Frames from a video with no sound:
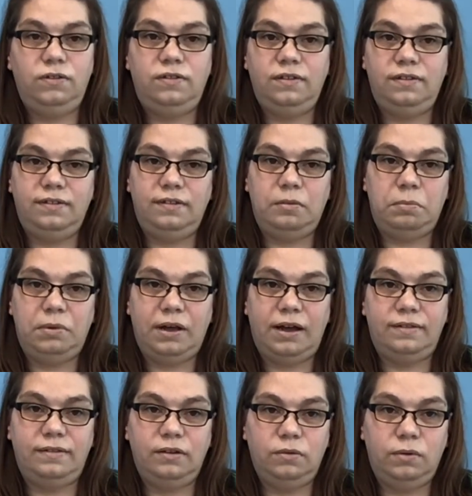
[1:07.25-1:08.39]
this as a
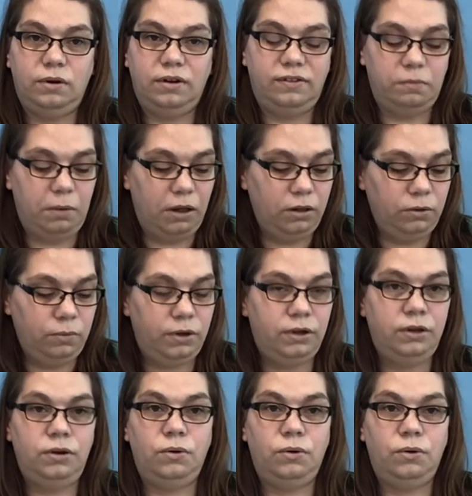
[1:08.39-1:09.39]
plastic one, a smaller one,